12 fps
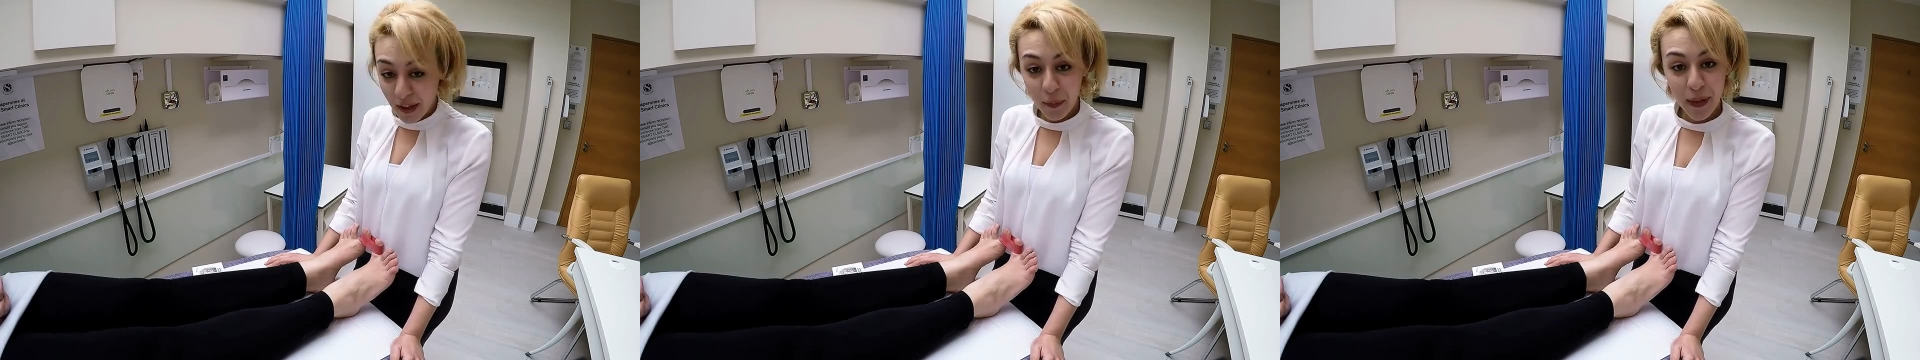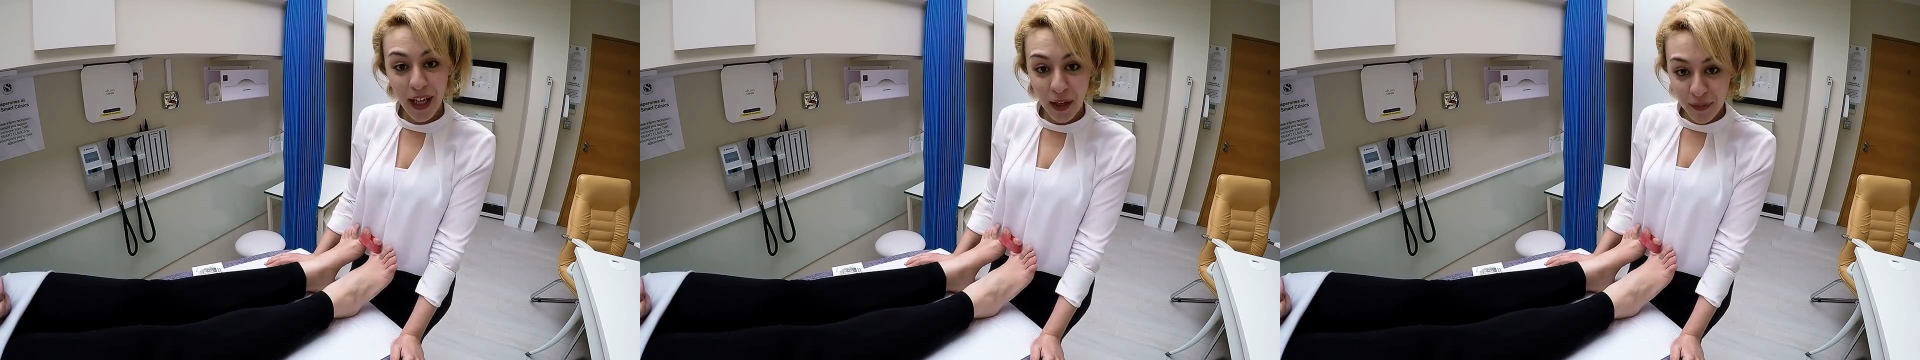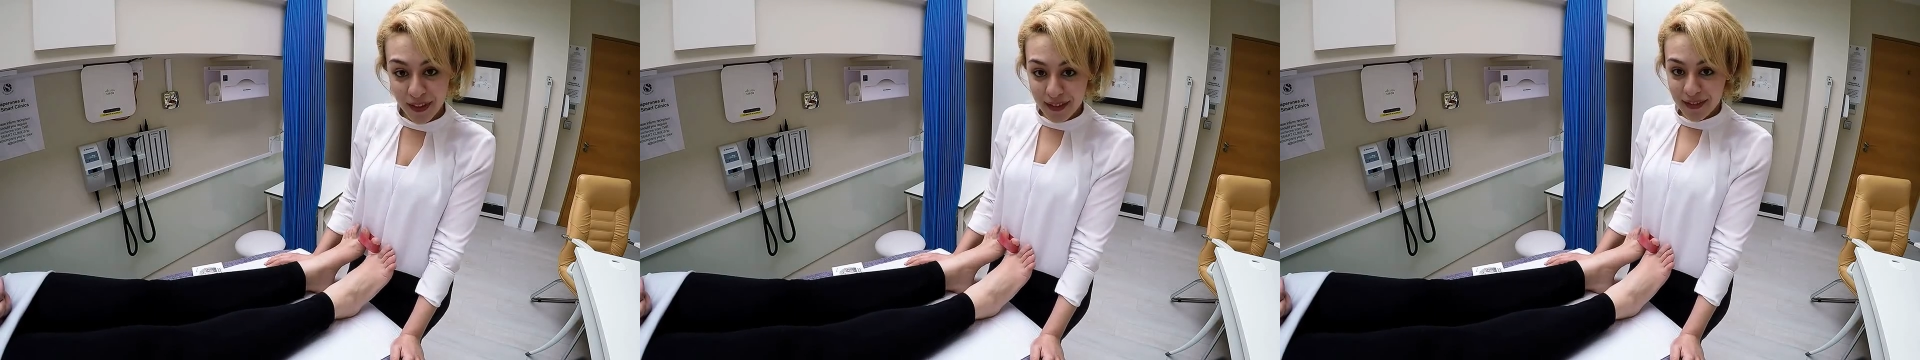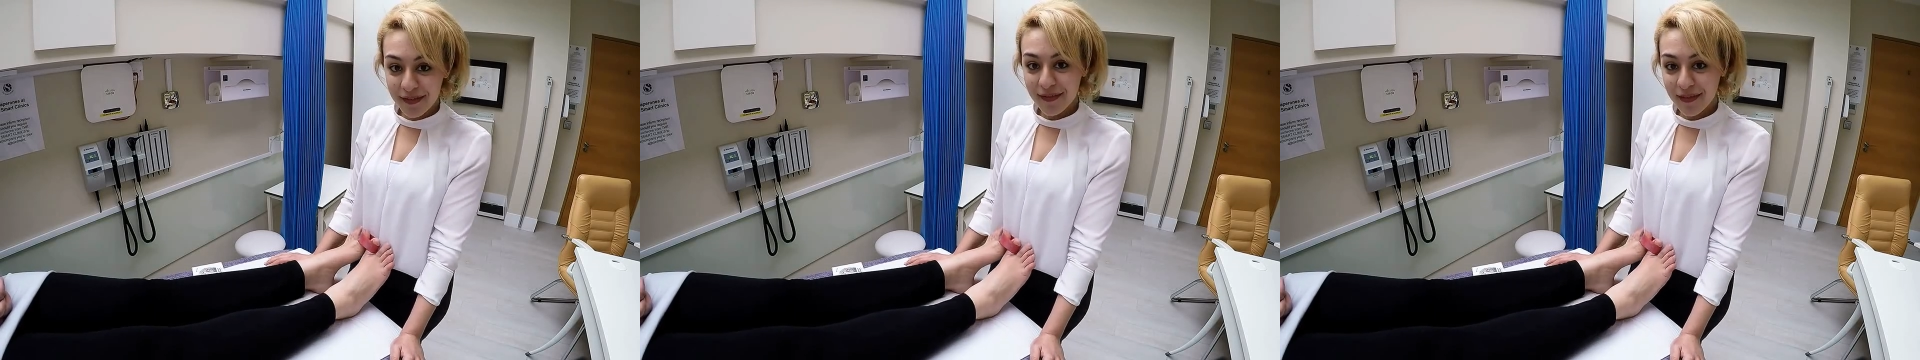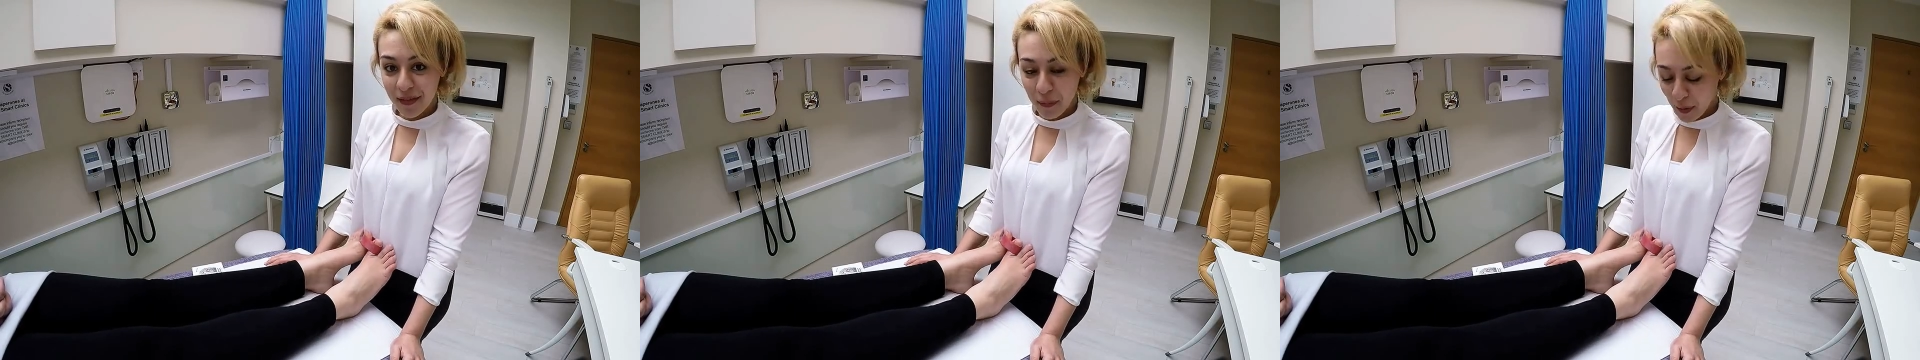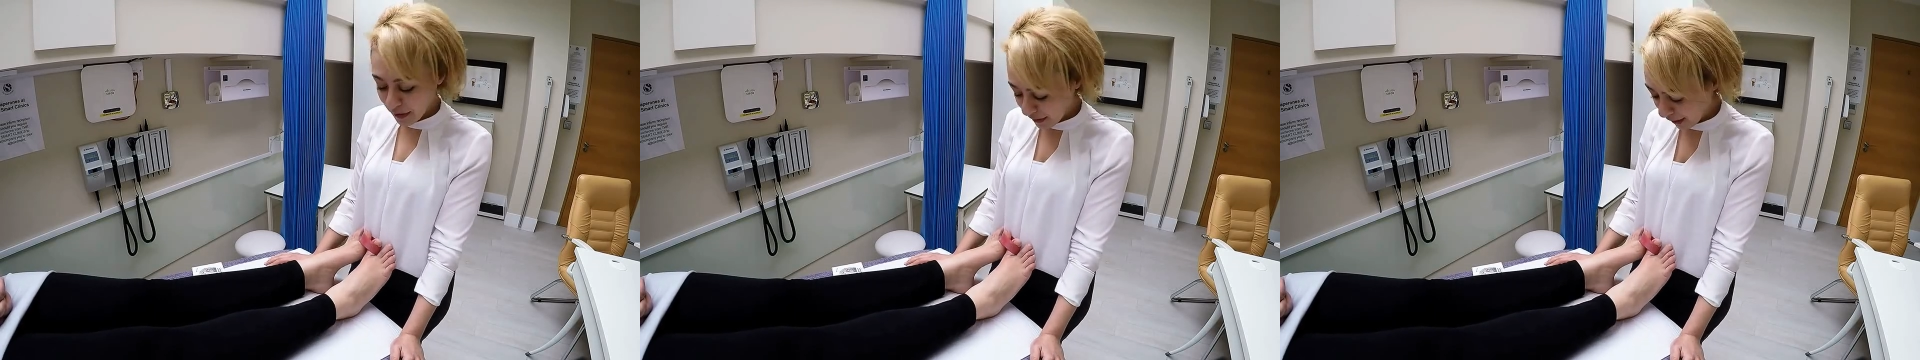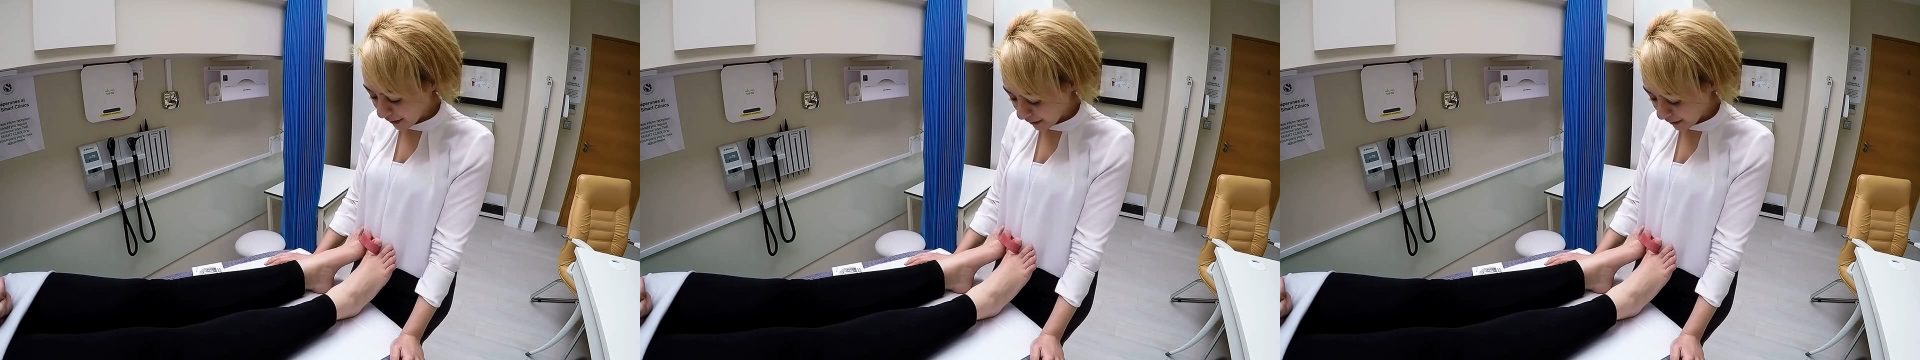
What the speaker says: So there we have it, bunion